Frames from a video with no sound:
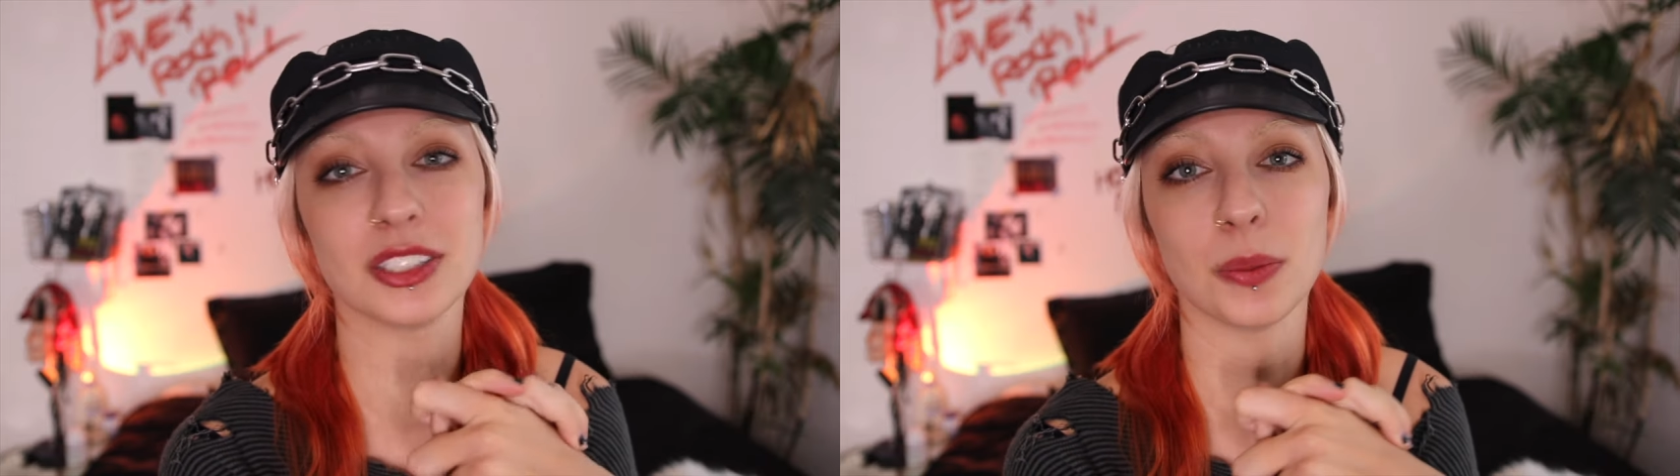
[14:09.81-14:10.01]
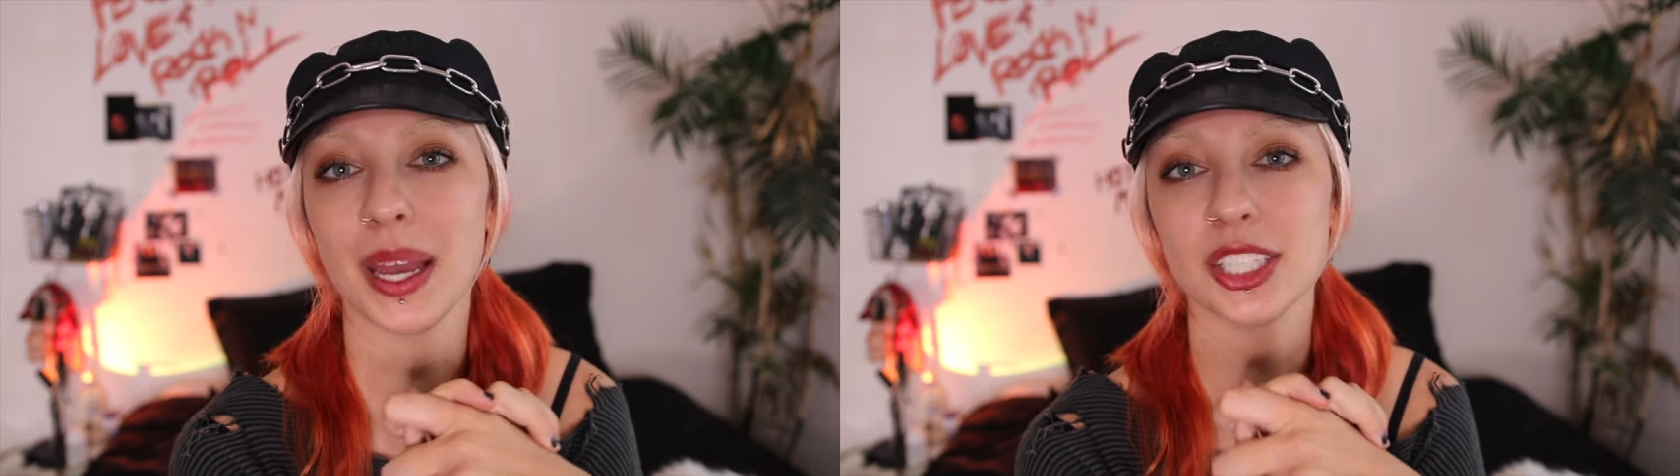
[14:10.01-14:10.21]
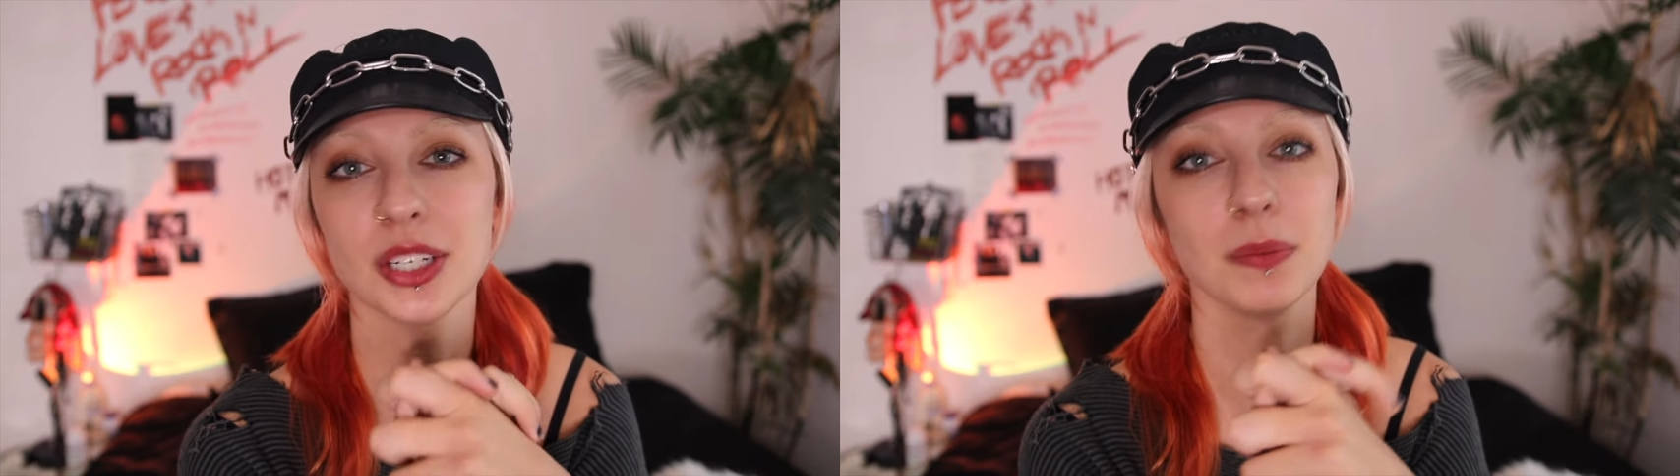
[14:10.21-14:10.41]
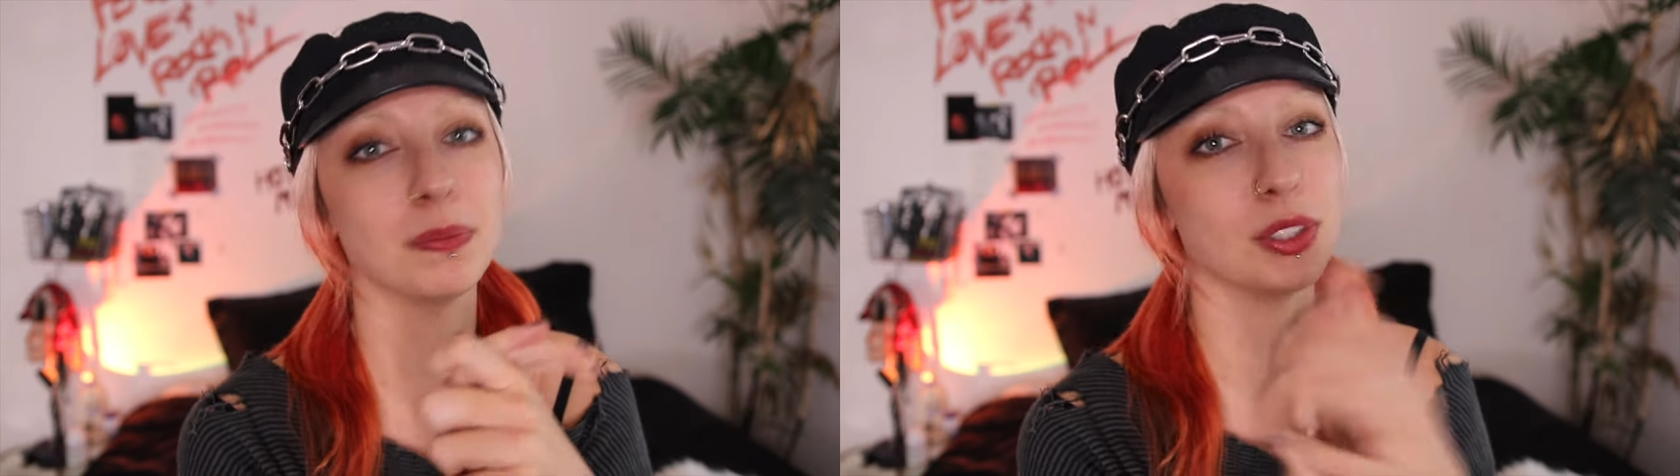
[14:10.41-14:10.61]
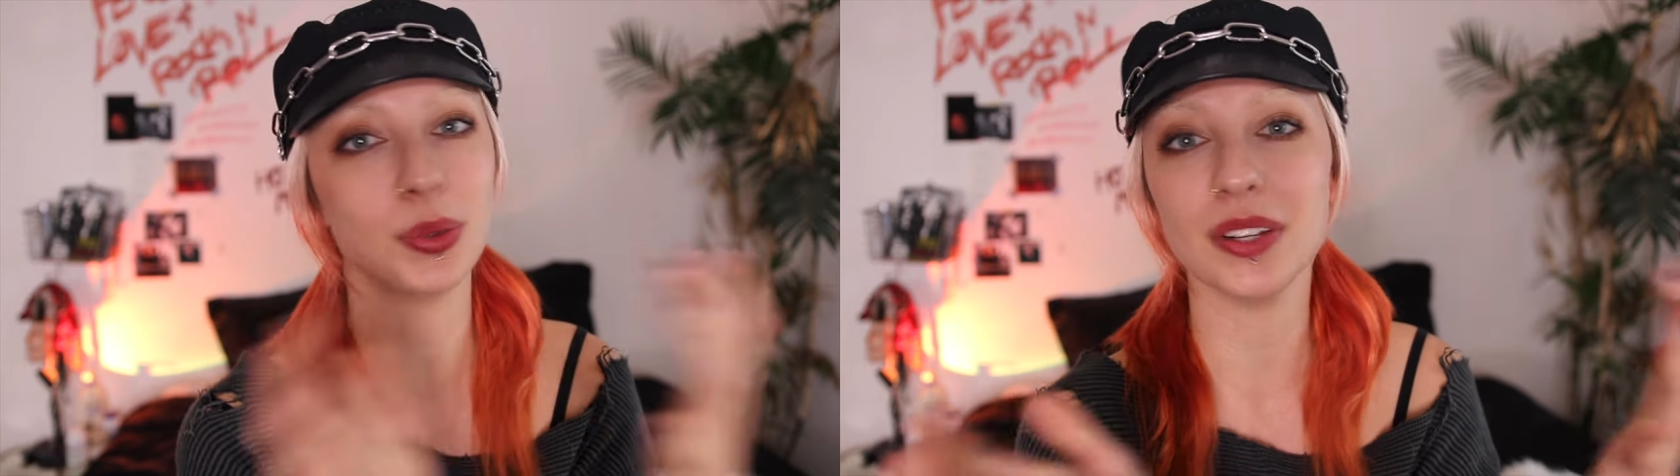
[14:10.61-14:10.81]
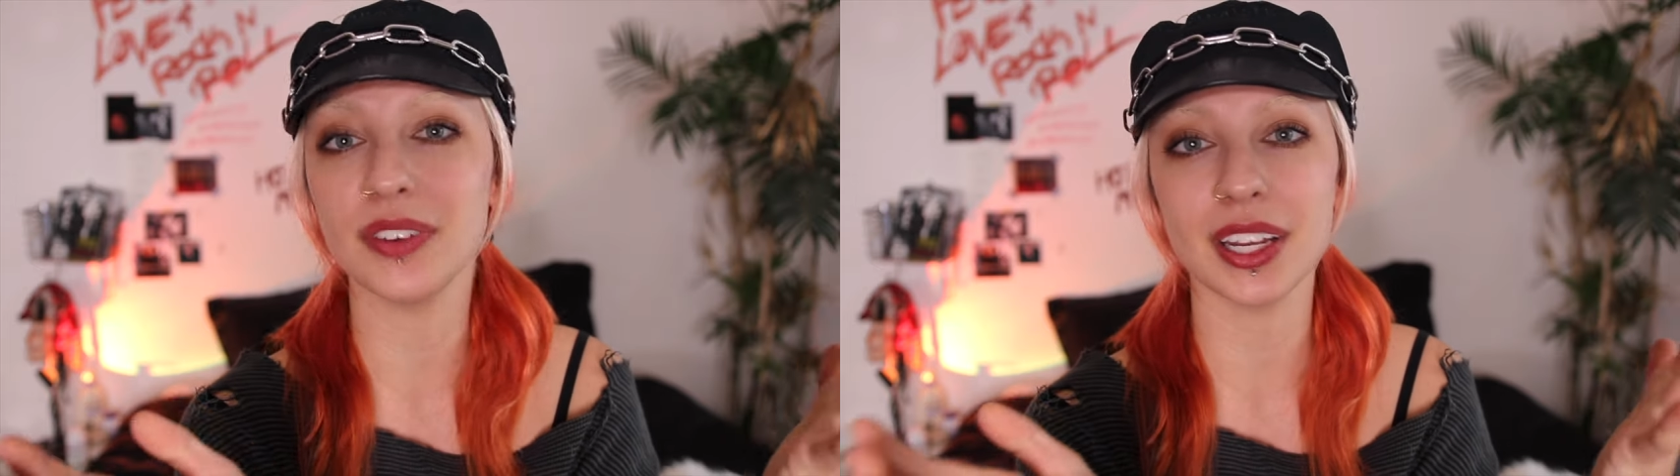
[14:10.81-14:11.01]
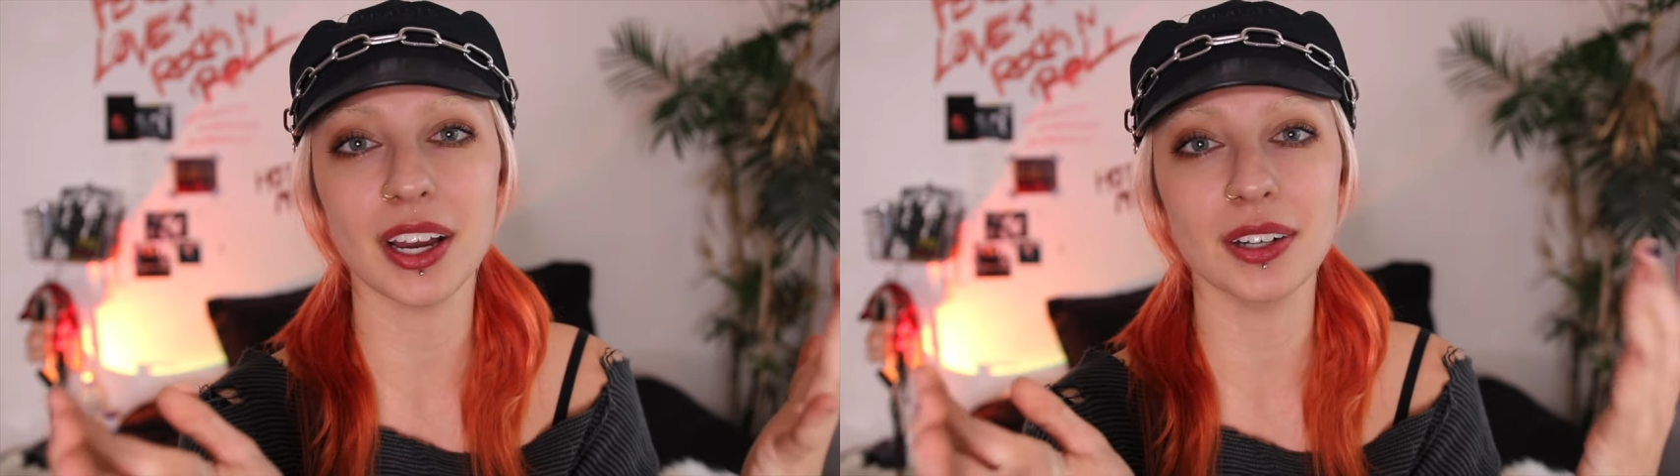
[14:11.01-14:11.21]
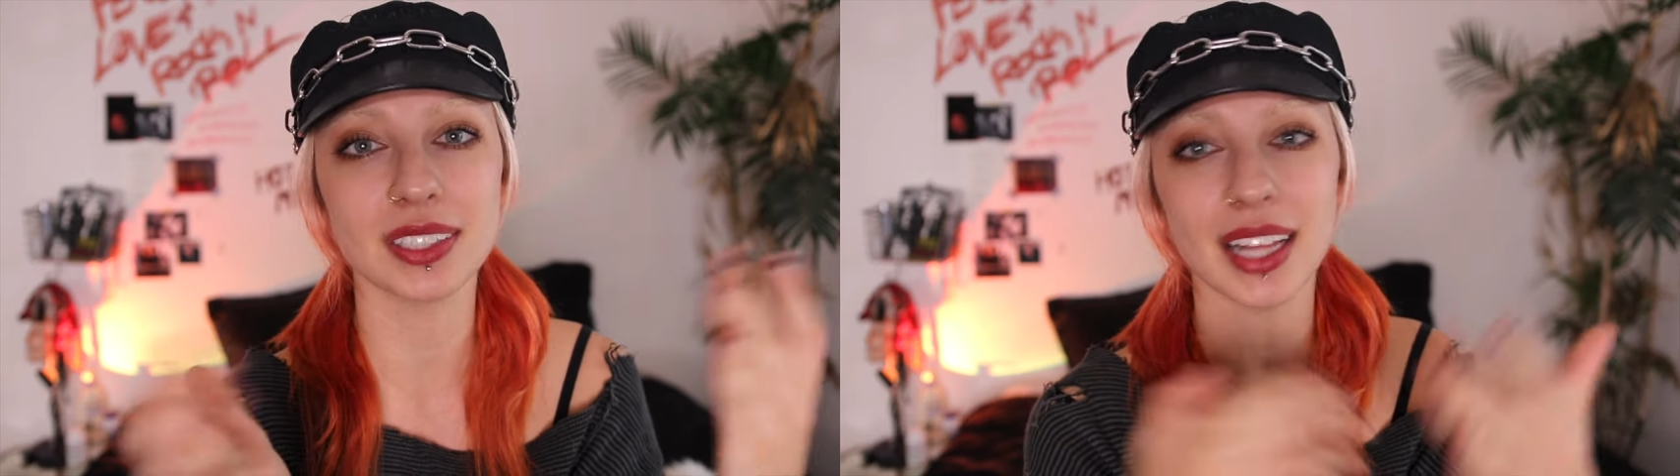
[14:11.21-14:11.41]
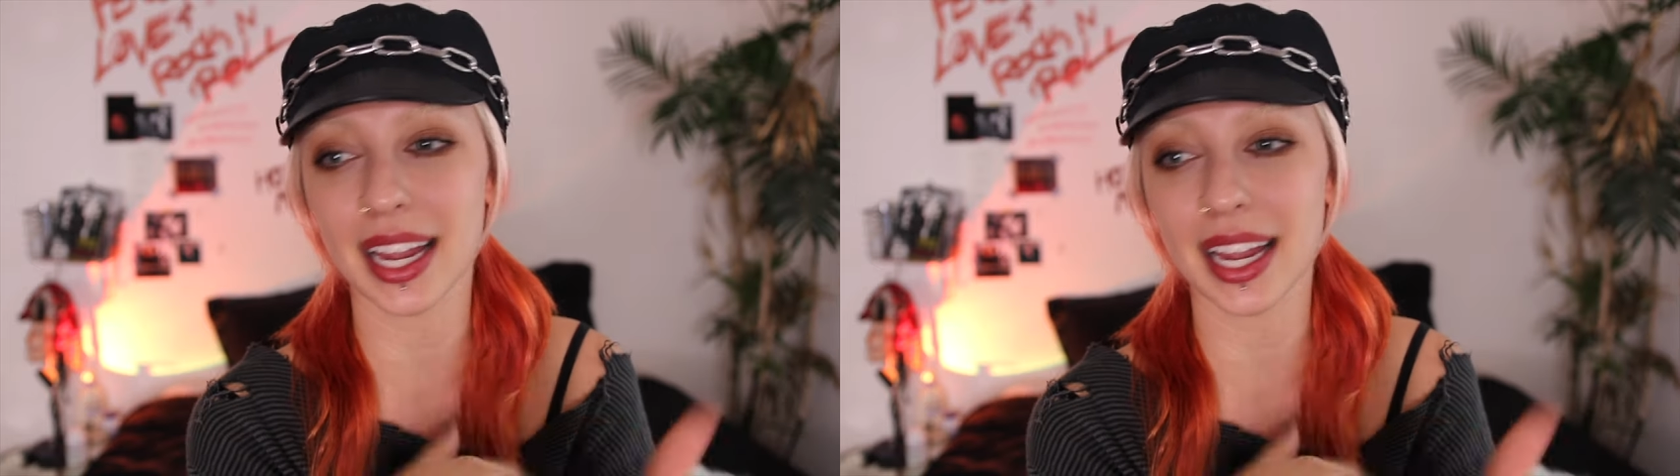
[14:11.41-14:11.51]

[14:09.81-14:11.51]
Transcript: so patient between videos.